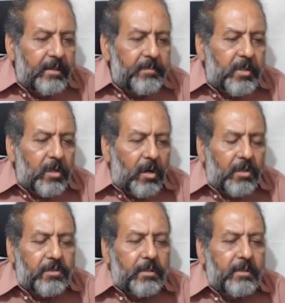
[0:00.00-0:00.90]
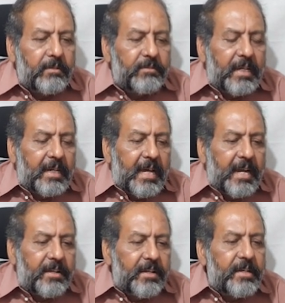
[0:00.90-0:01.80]
because the
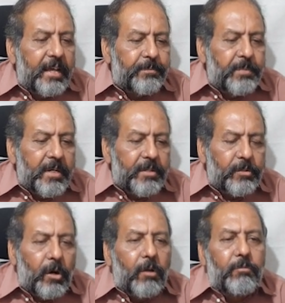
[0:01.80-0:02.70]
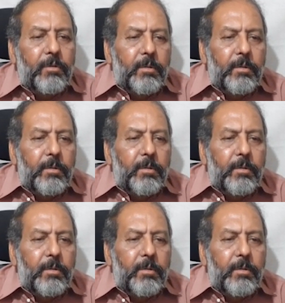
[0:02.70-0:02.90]
keratin has been dissolved